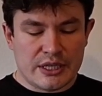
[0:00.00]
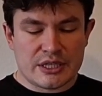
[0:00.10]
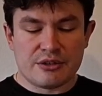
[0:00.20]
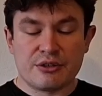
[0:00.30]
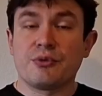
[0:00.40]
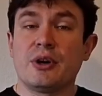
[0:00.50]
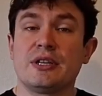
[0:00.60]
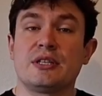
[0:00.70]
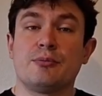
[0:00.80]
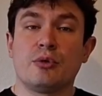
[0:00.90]

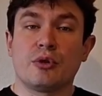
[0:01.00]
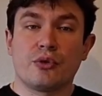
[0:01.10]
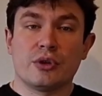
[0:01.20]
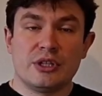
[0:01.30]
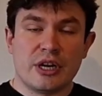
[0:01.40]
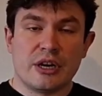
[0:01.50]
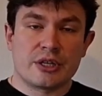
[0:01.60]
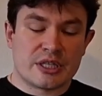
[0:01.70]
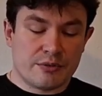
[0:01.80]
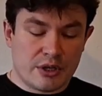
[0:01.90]
sacrificed the pawn for the dark
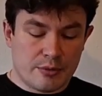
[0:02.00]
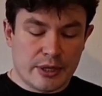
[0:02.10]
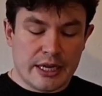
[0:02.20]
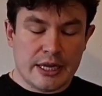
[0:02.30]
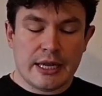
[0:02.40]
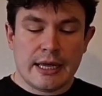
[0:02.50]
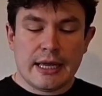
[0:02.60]
squared play.